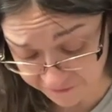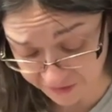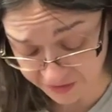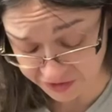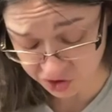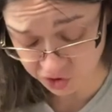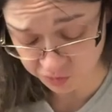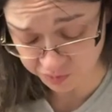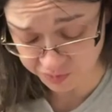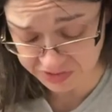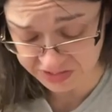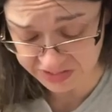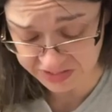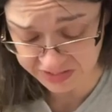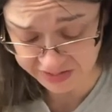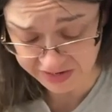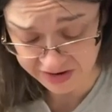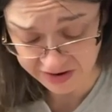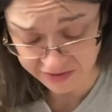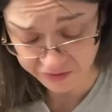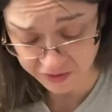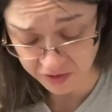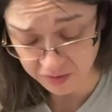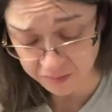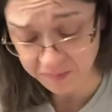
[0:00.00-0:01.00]
fun to put
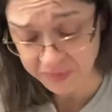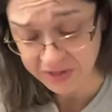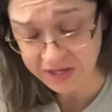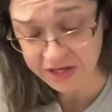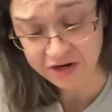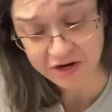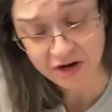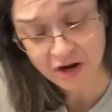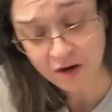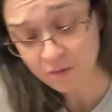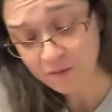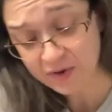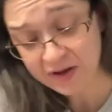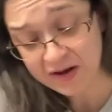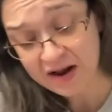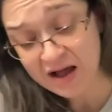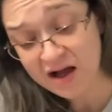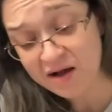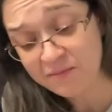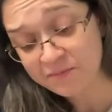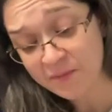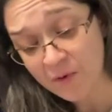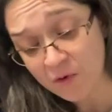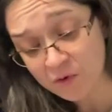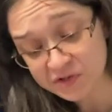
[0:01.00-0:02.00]
together, but you know what?
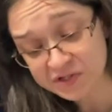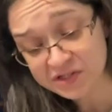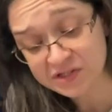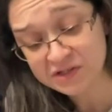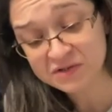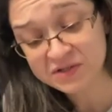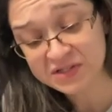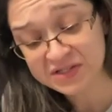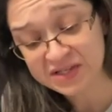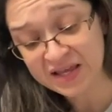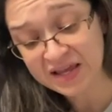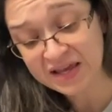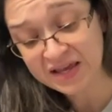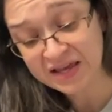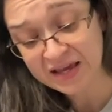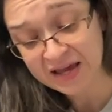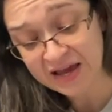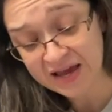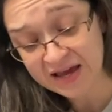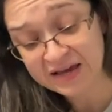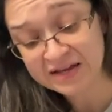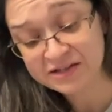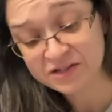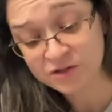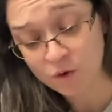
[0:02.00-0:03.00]
I'm also seeing it
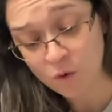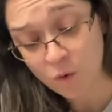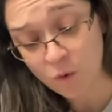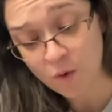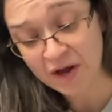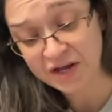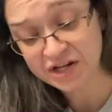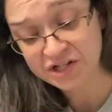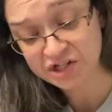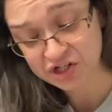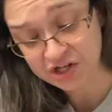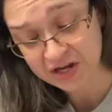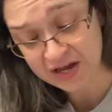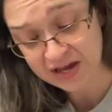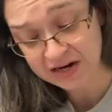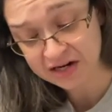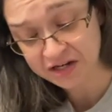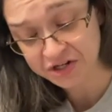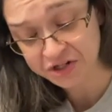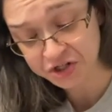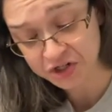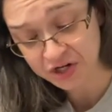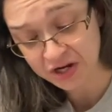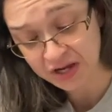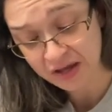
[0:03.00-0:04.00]
as quite
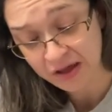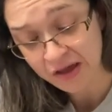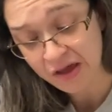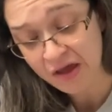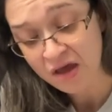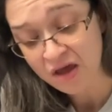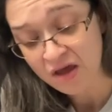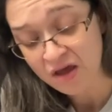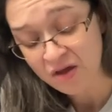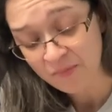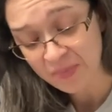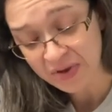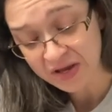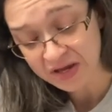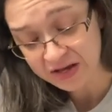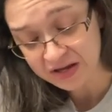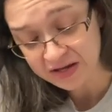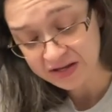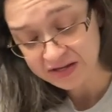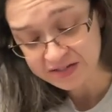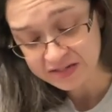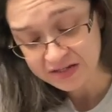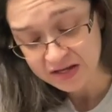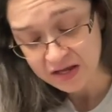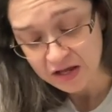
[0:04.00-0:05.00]
challenging
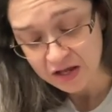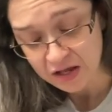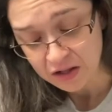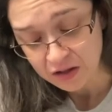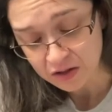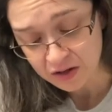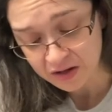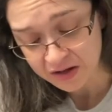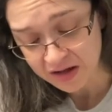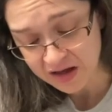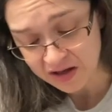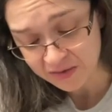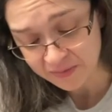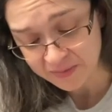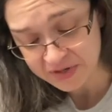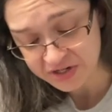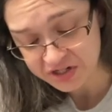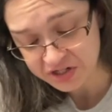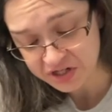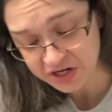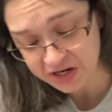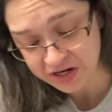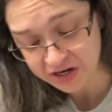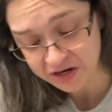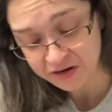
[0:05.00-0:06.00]
because Look how
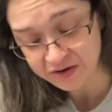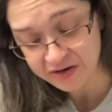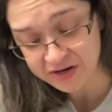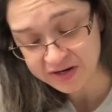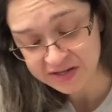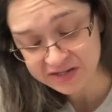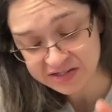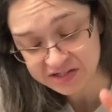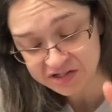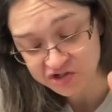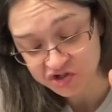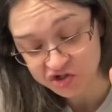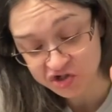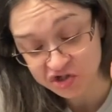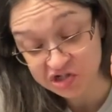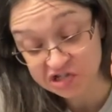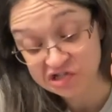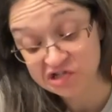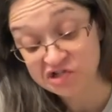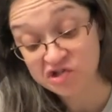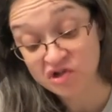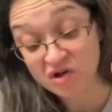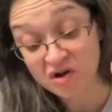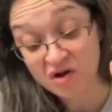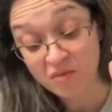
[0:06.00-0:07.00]
much here is
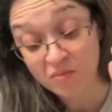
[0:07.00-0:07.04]
just